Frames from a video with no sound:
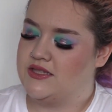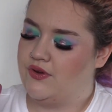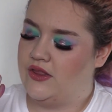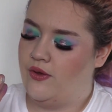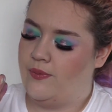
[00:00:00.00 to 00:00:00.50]

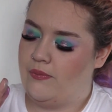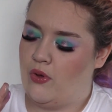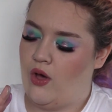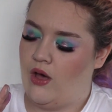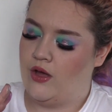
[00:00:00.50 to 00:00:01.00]
They're a little bit
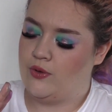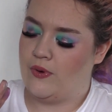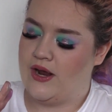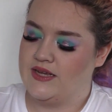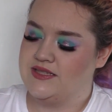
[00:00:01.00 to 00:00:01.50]
more hard
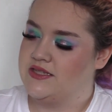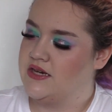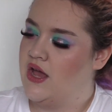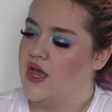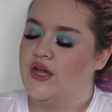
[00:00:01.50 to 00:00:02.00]

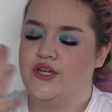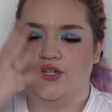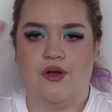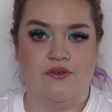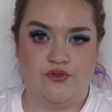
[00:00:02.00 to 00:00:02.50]
pressed. You
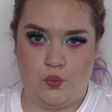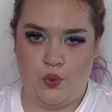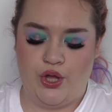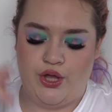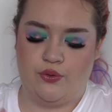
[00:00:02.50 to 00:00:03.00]
don't have to
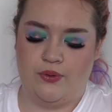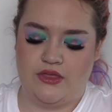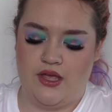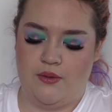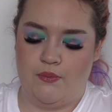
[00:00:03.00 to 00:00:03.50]
work
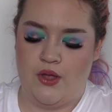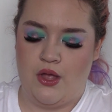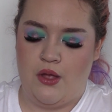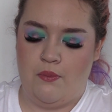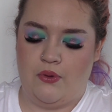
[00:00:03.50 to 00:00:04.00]
with them
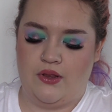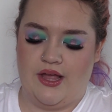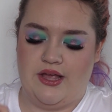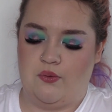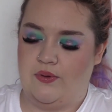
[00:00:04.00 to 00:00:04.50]
but
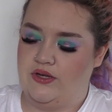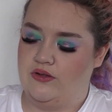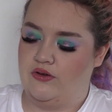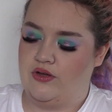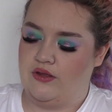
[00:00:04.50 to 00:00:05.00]
like when
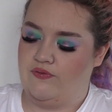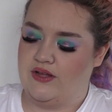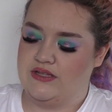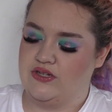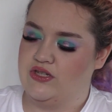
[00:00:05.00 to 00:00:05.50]
you look at the
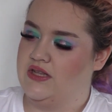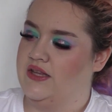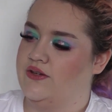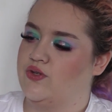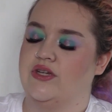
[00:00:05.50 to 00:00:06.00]
fact I just
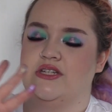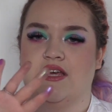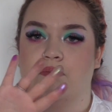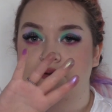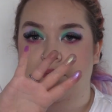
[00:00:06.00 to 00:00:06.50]
literally
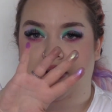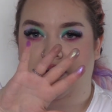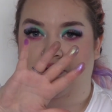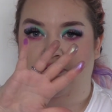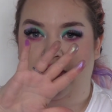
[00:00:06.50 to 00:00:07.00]
dipped my
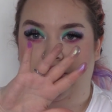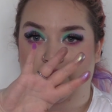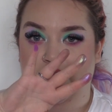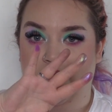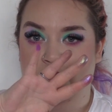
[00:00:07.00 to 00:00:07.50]
little finger
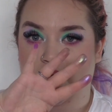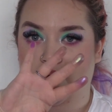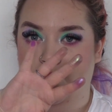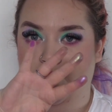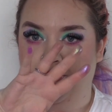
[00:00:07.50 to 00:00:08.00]
in that
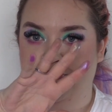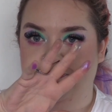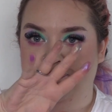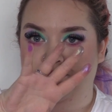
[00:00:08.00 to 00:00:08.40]
purple.